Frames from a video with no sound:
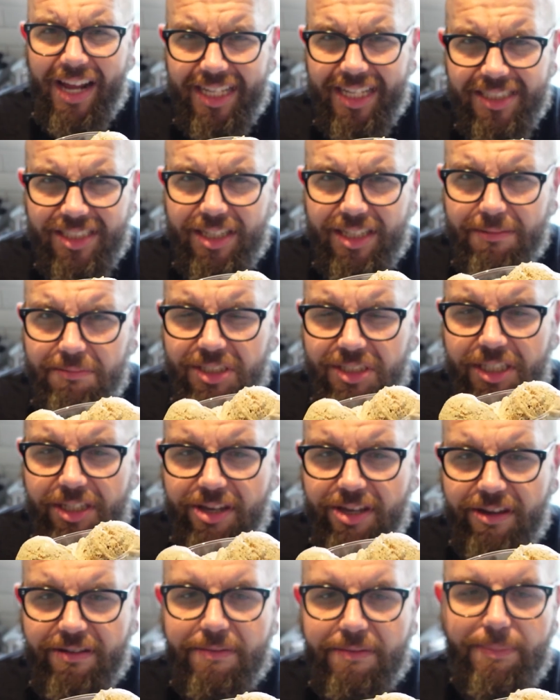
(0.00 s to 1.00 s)
It's up to
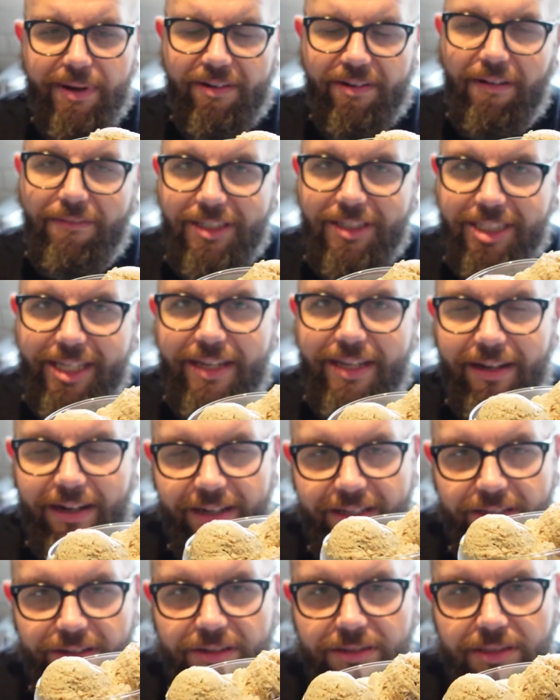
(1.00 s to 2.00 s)
you, but obviously I
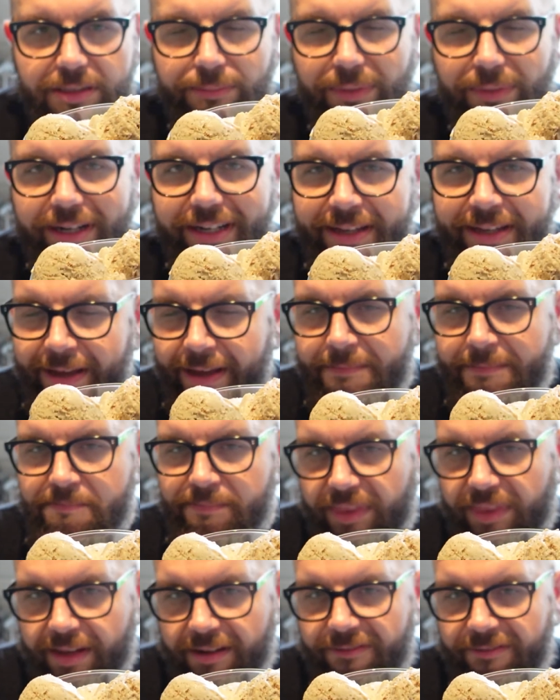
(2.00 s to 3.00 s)
used my
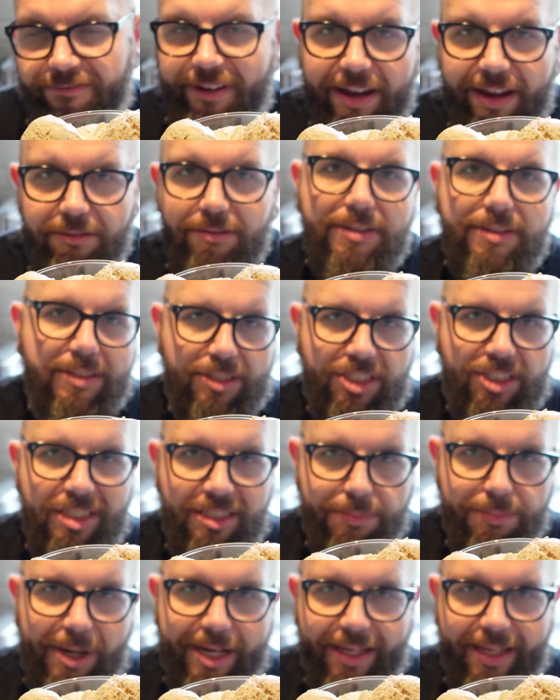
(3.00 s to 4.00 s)
failed
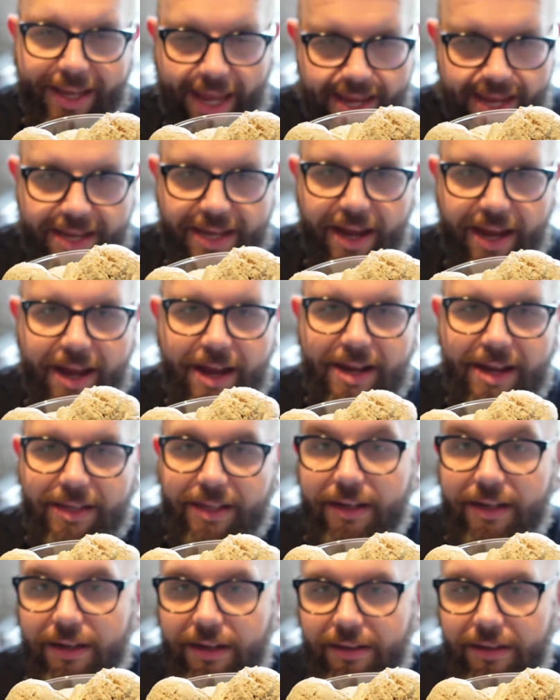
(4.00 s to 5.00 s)
gingerbread cake, and
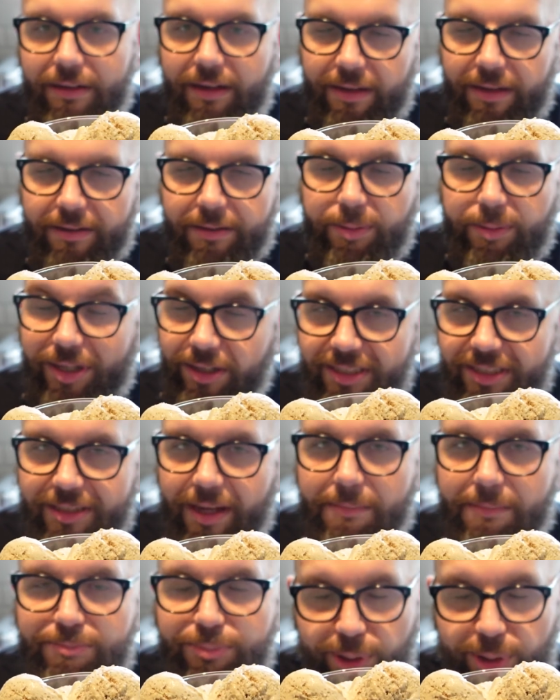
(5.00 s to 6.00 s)
to be honest,
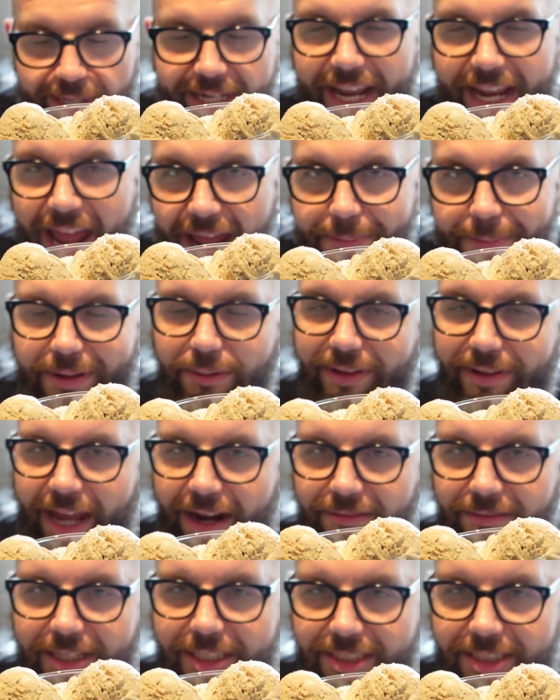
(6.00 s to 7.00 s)
I'm pretty happy with
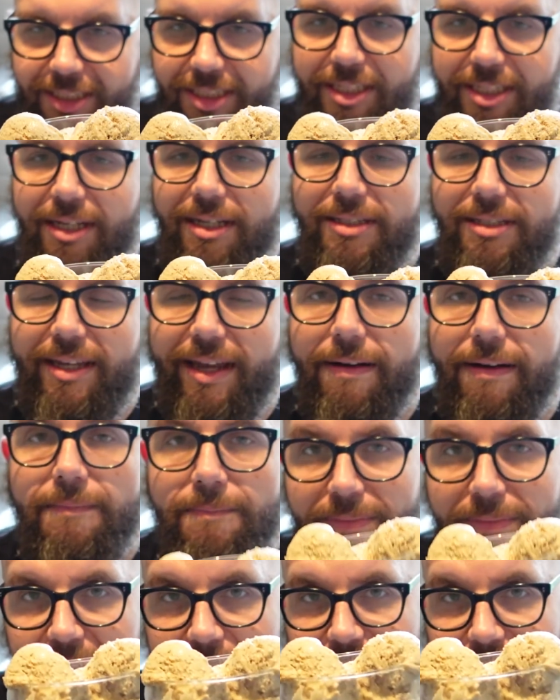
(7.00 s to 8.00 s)
how this has turned out.
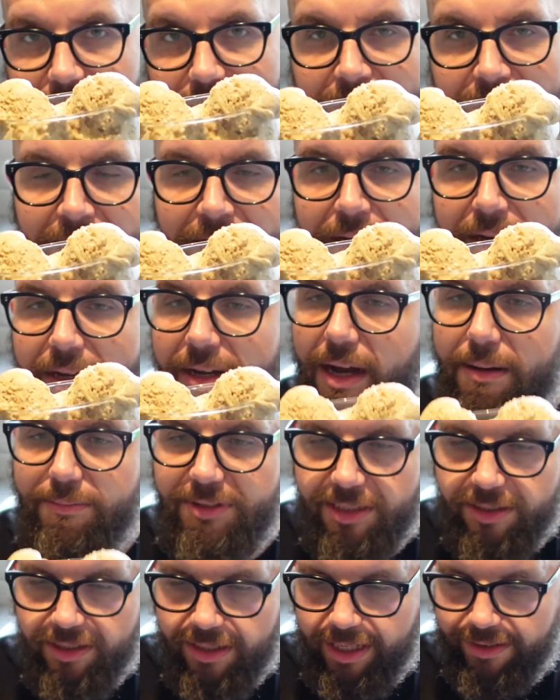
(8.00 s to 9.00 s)
So I'm
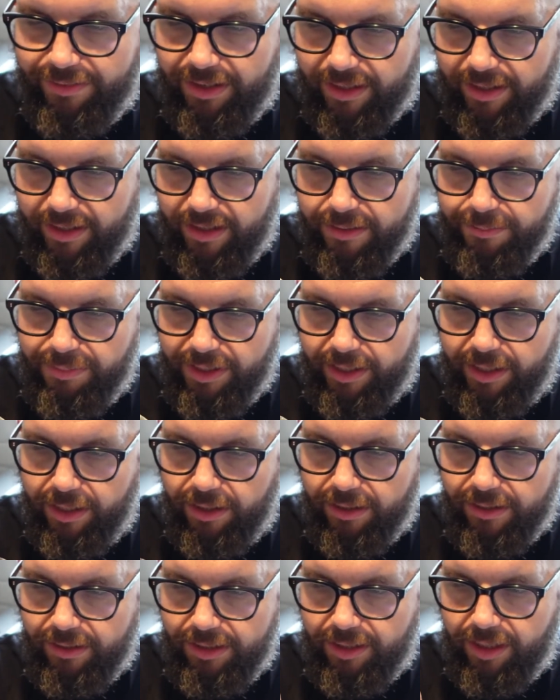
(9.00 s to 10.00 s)
just going to give it a go
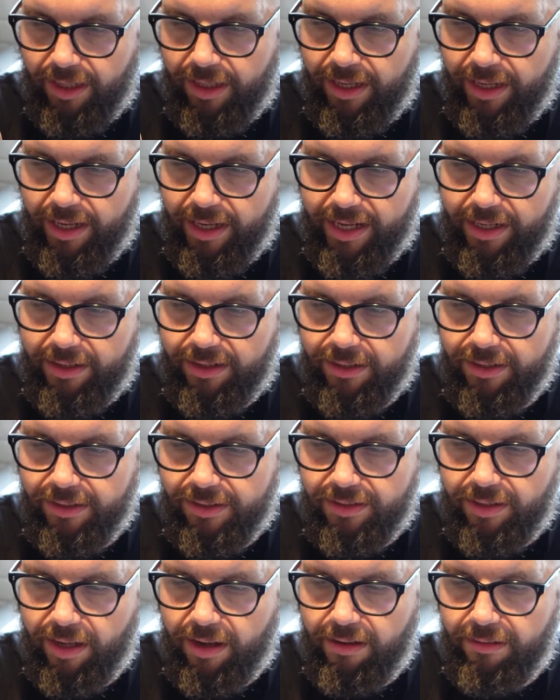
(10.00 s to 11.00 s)
because it
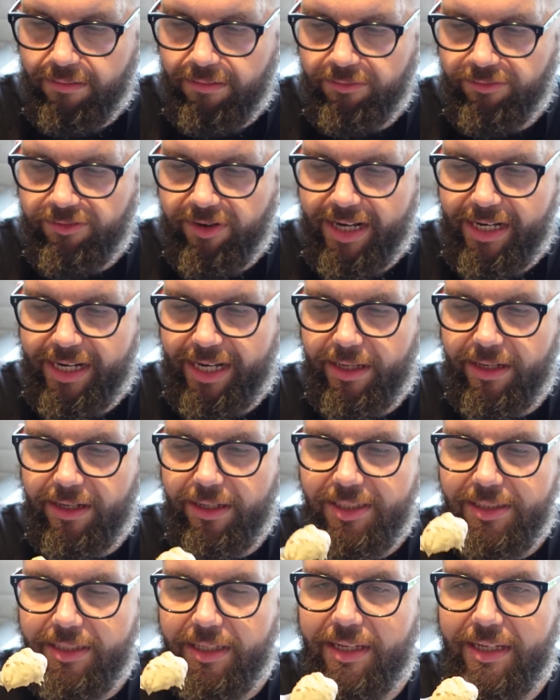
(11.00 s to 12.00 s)
looks really
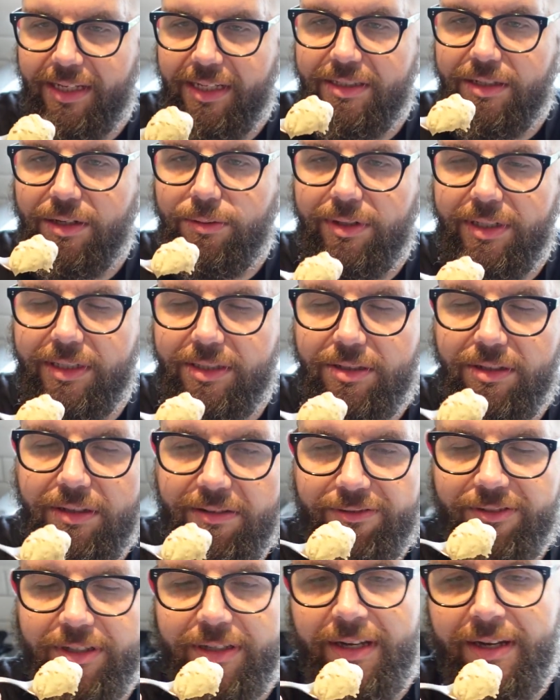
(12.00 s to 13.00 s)
nice. It is quite
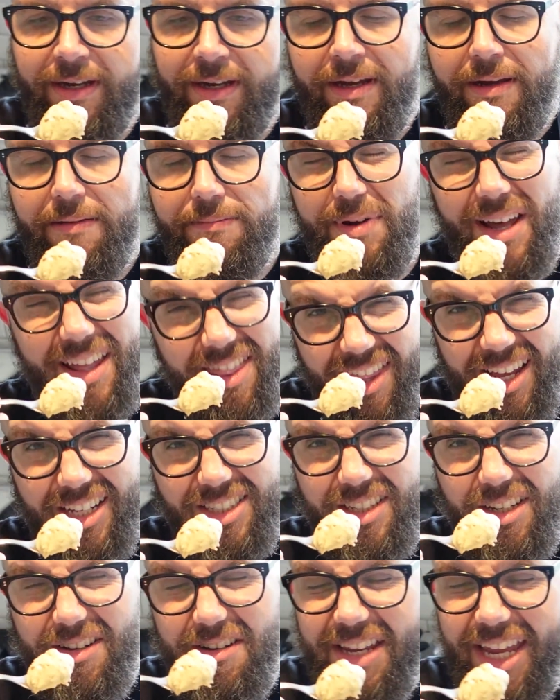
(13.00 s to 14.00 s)
soft, but
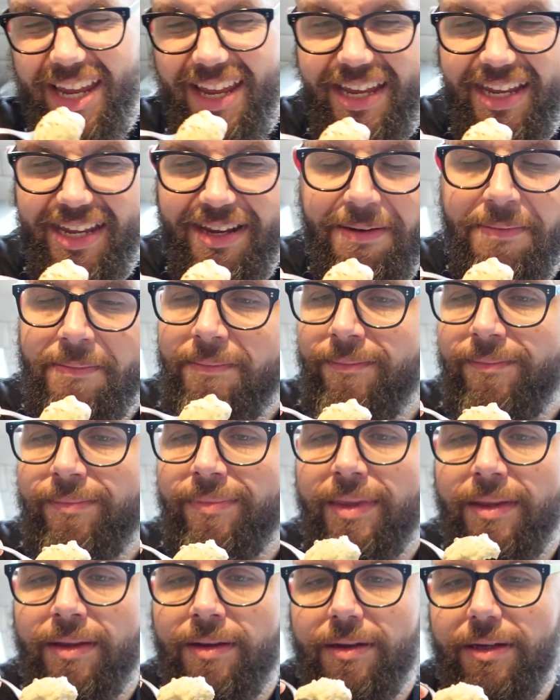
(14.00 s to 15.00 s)
that's okay
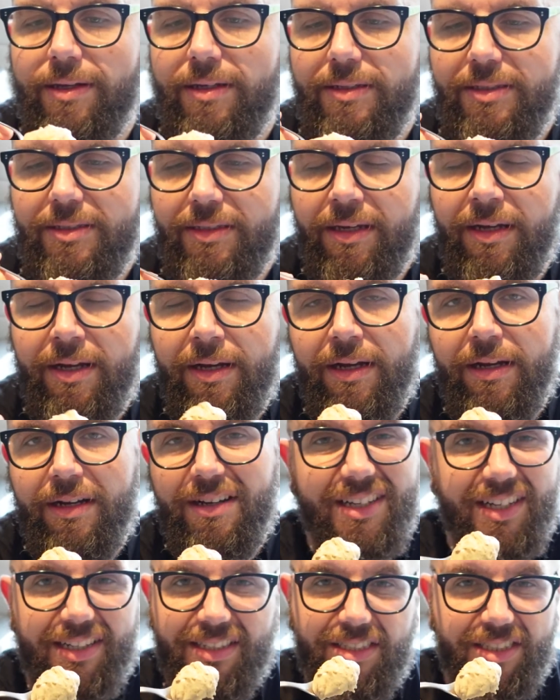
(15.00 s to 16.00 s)
because
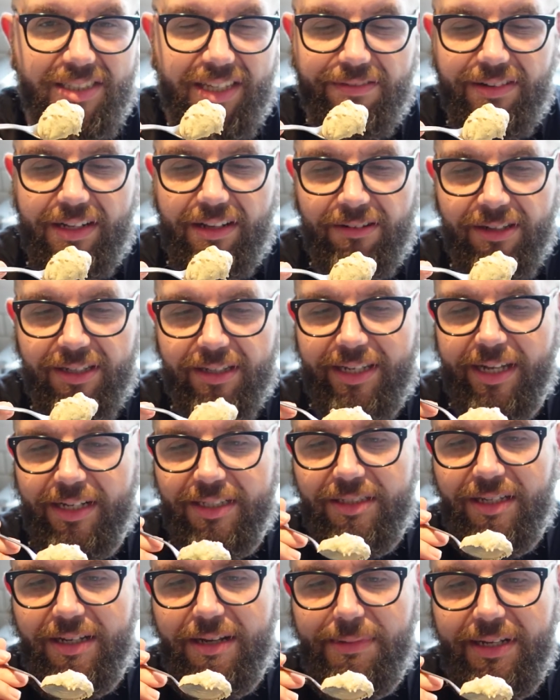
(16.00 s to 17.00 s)
I can just give it longer
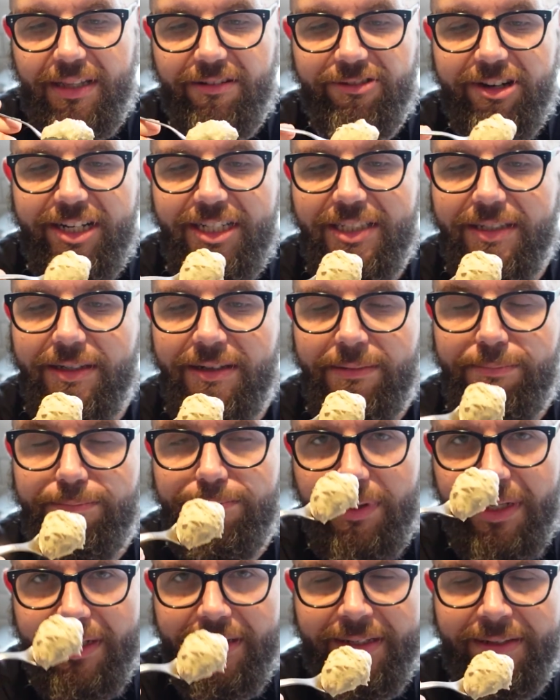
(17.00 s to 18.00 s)
next time in the freezer.
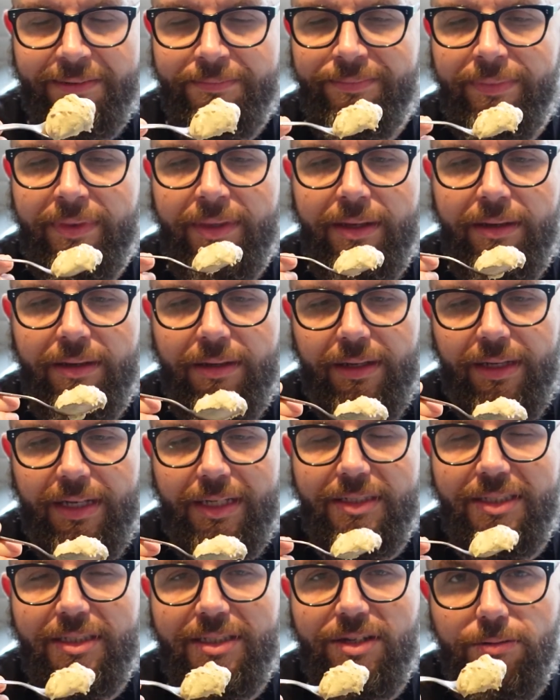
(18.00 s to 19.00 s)
But
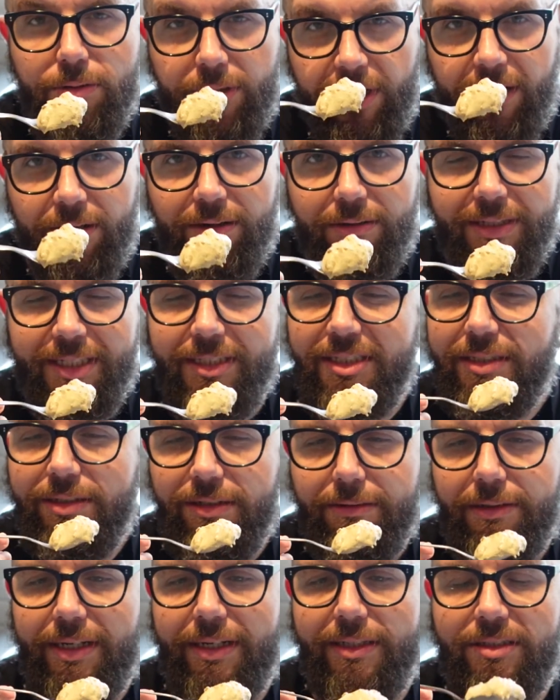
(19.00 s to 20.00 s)
it's still cold, it's
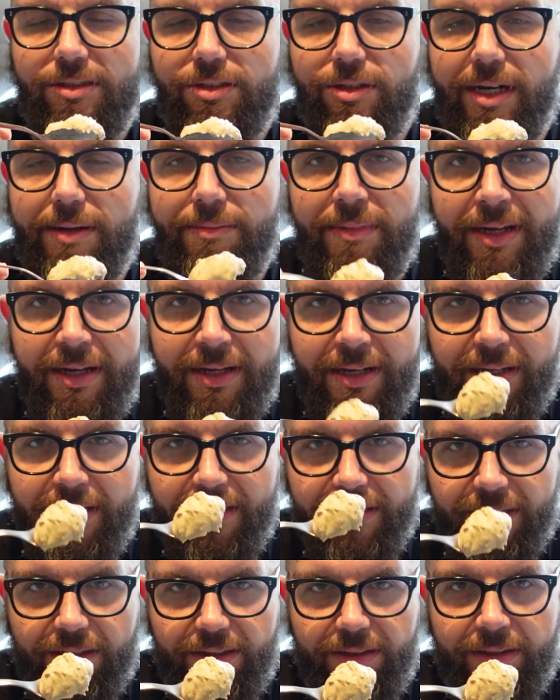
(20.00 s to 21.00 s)
still ice cream.
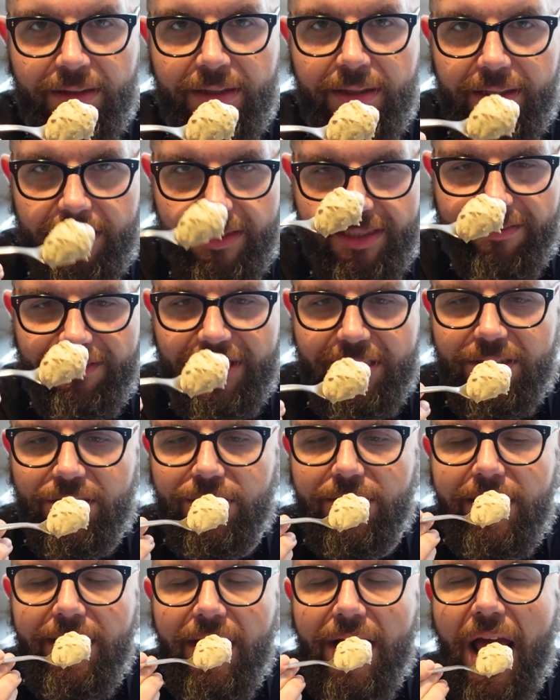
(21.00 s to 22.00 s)
So let's give this a try.